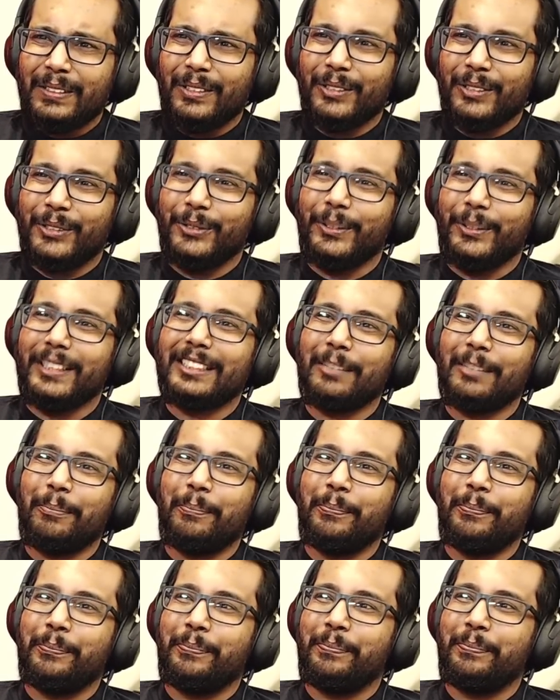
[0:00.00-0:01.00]
Oh dude, it's a
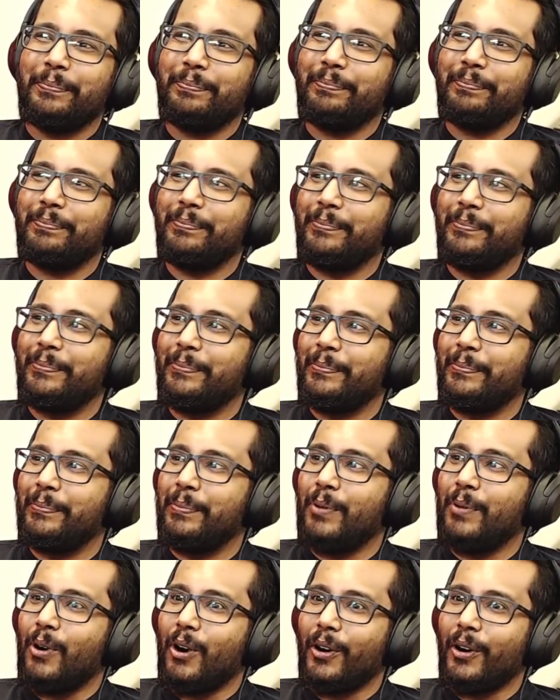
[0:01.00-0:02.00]

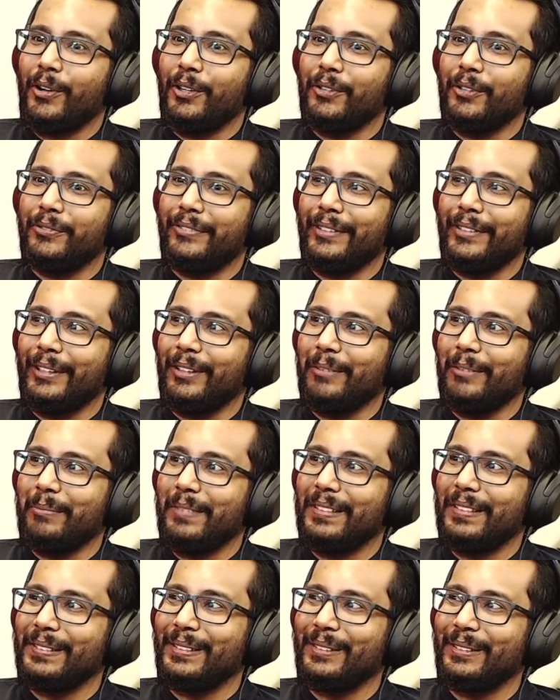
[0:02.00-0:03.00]
porno
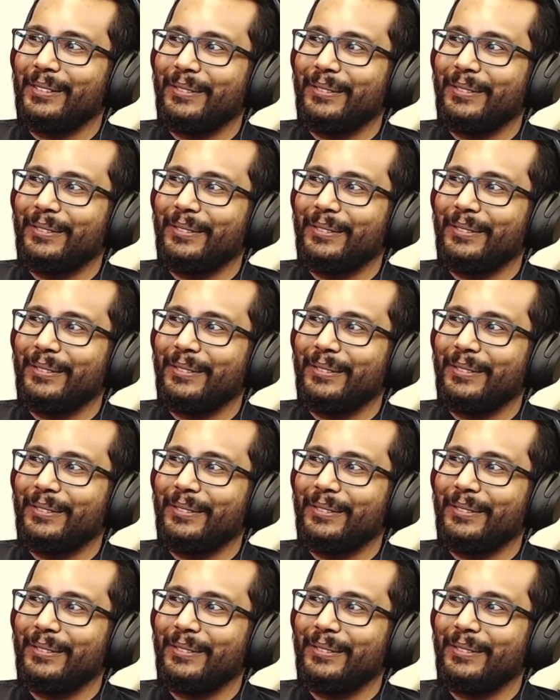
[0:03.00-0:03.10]
film.